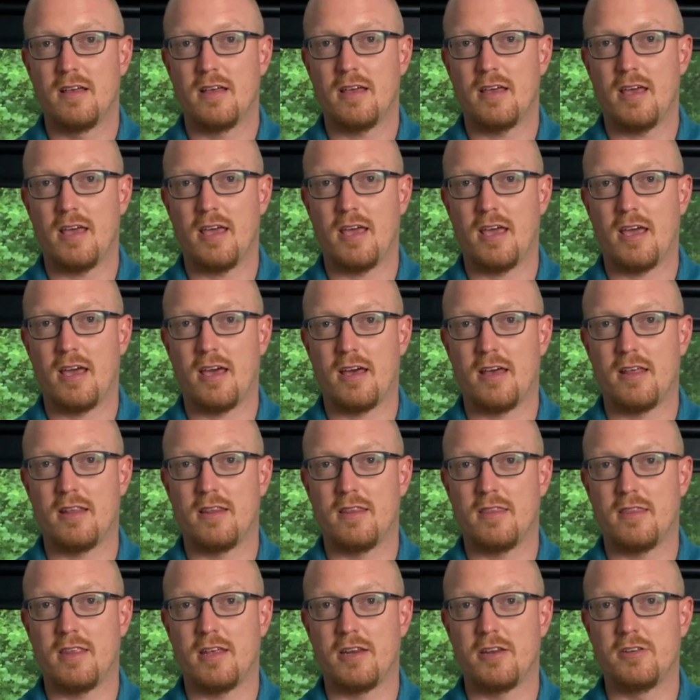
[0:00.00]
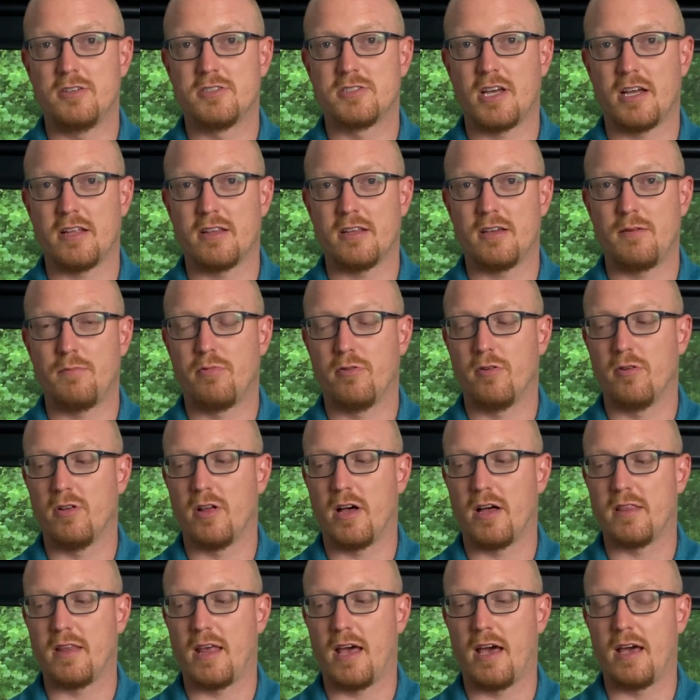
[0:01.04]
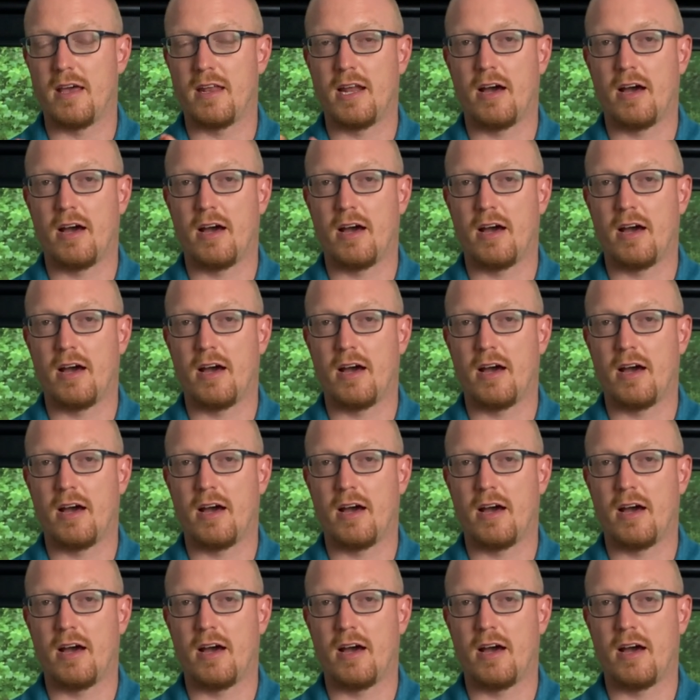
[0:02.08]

and then you gently pull on that.